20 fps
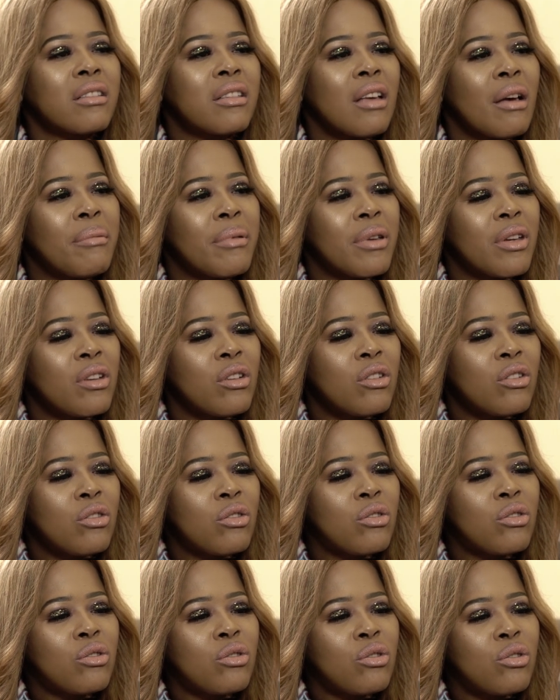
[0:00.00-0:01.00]
Thabi,
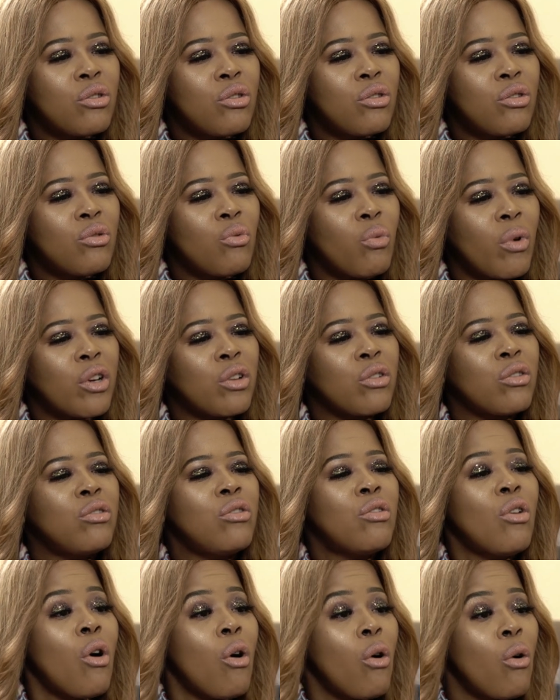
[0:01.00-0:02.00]
what do you
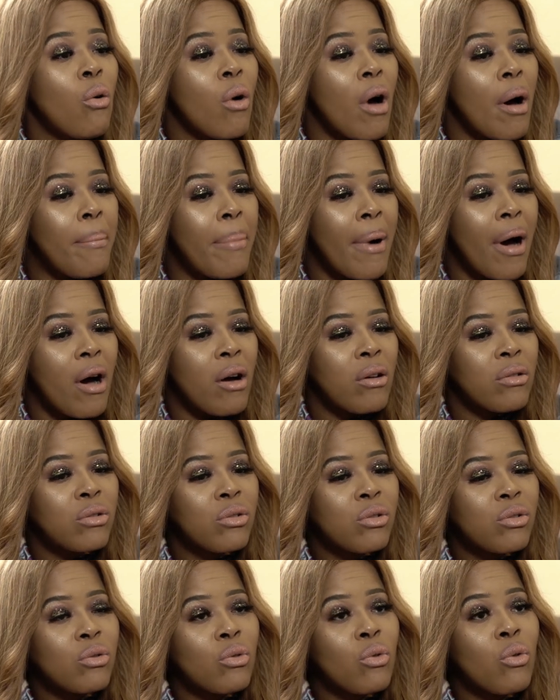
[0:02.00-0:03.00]
know about
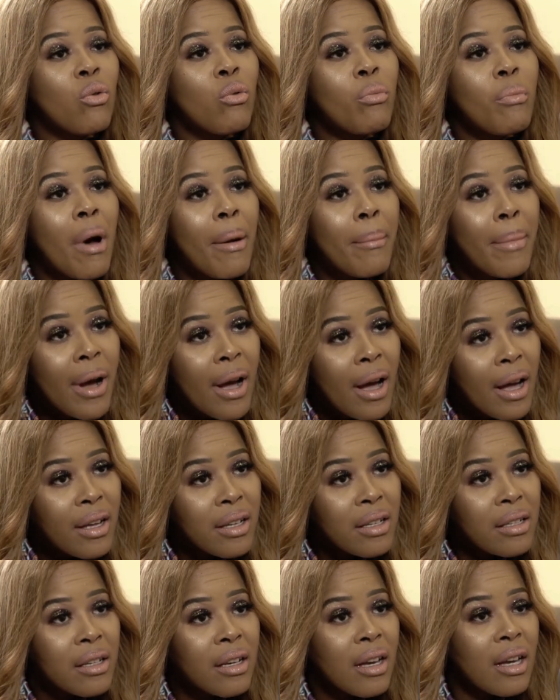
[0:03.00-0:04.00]

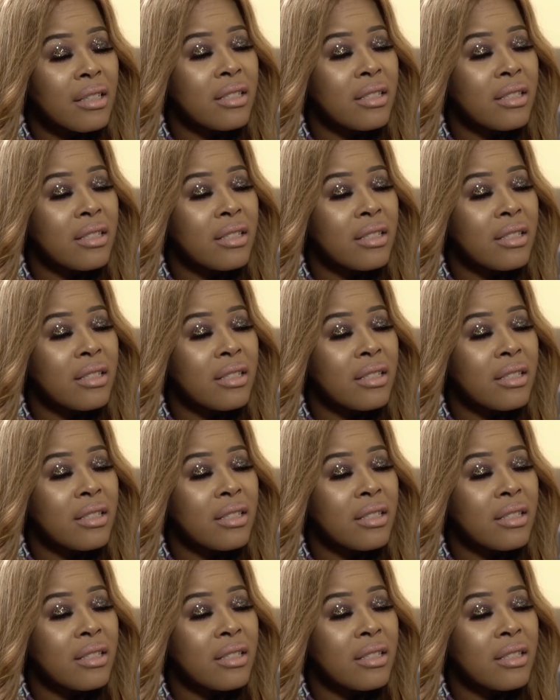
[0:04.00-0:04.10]
umama